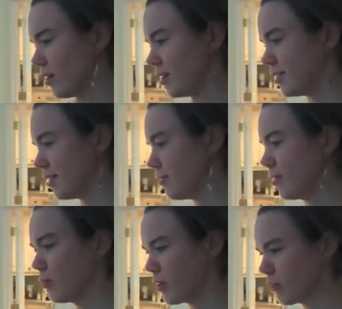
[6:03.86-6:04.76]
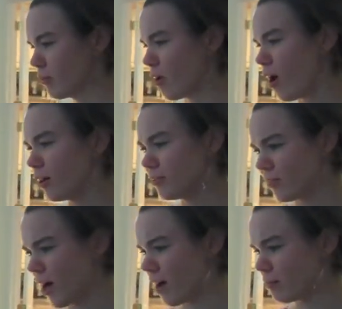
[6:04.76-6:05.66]
I definitely went through all of
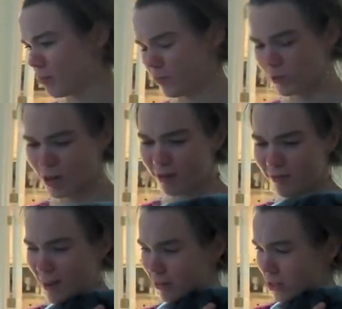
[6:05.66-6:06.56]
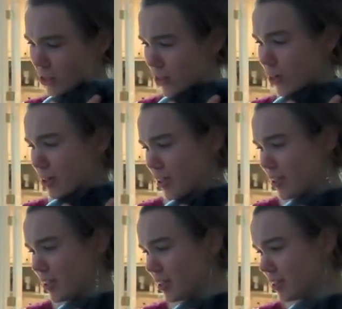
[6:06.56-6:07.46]
that before I found
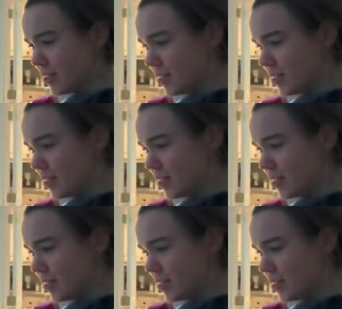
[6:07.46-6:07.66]
Sharky.